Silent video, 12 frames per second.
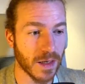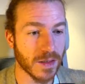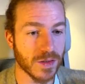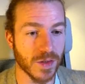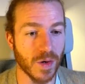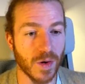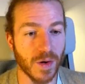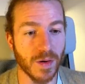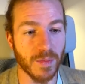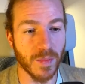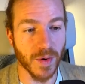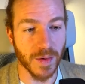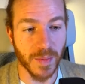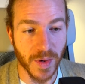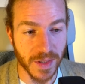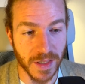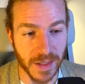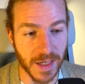So more
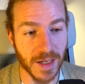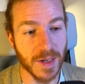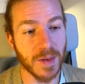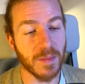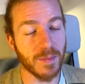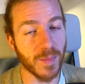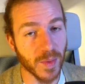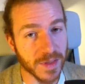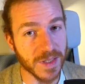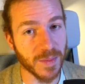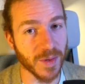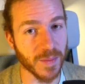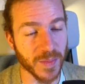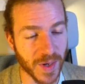importantly, multiple